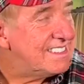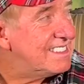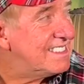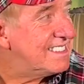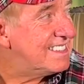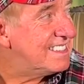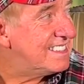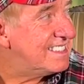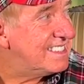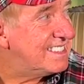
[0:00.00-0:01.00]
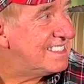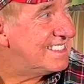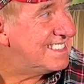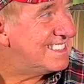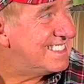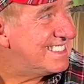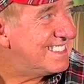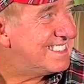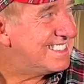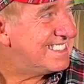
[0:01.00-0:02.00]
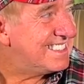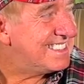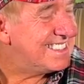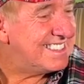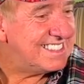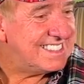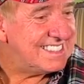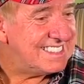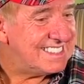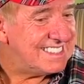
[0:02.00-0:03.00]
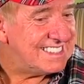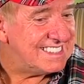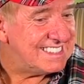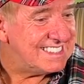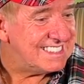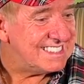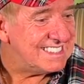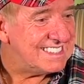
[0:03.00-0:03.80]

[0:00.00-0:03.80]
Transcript: (silent)